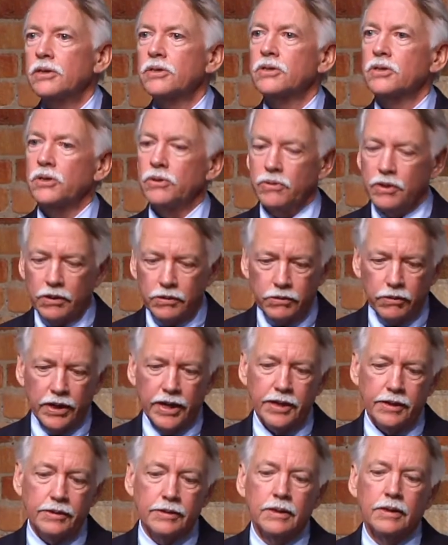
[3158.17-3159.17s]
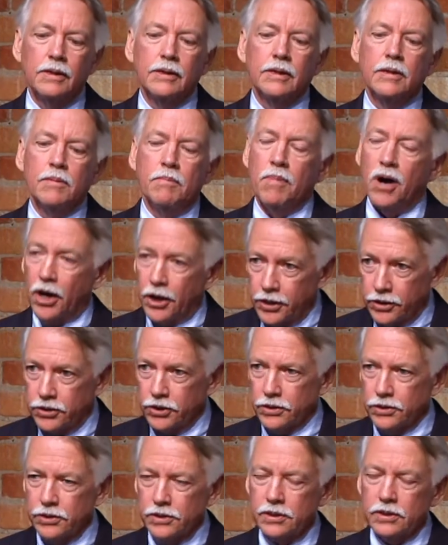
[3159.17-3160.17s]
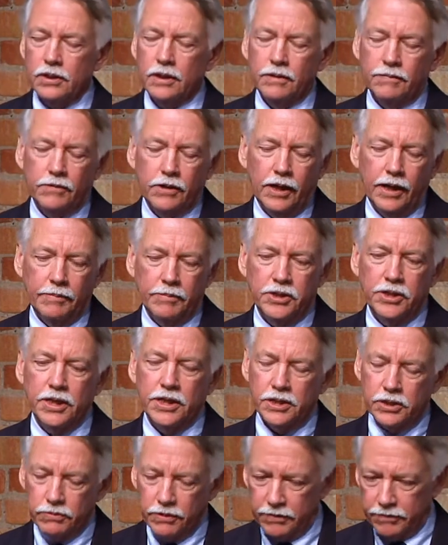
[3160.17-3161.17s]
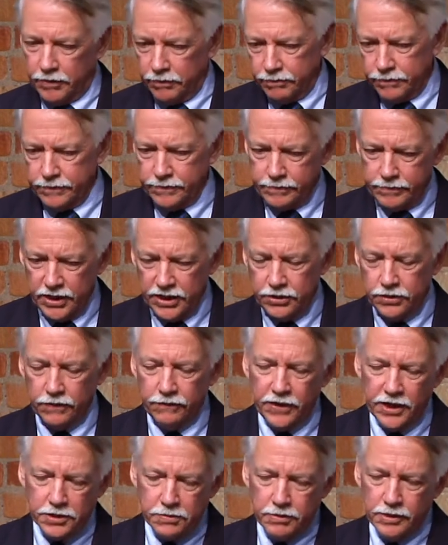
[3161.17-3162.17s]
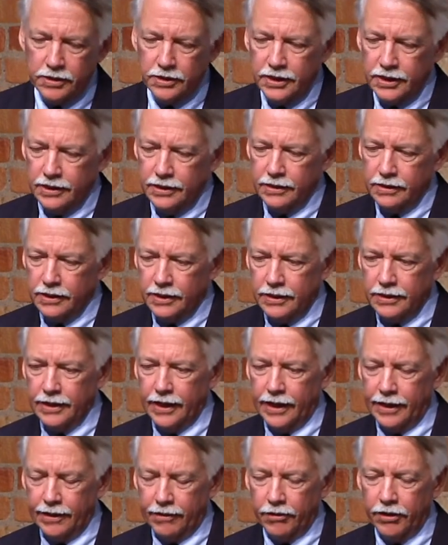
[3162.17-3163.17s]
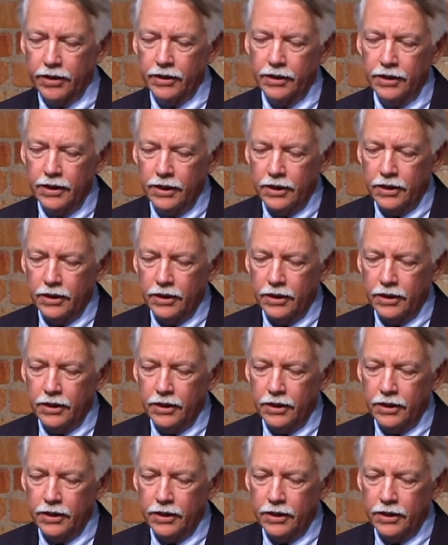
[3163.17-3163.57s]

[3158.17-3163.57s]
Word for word: So they're great monitors of climate change. So we have a major investment in in that area.